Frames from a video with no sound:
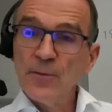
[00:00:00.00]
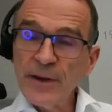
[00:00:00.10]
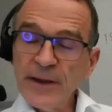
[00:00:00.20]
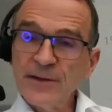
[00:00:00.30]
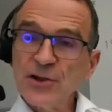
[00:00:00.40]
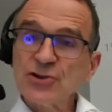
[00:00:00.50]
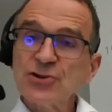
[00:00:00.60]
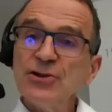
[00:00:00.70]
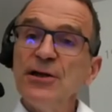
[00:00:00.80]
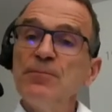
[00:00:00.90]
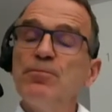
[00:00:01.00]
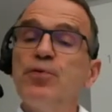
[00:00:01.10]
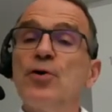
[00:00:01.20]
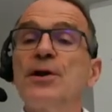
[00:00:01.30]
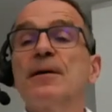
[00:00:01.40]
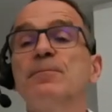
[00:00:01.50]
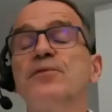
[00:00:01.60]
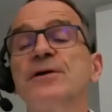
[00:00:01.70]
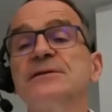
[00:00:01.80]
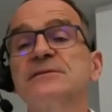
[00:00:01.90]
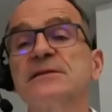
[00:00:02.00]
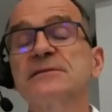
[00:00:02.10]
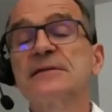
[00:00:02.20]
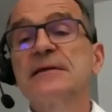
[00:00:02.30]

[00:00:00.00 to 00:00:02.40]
additionally pulling up prices.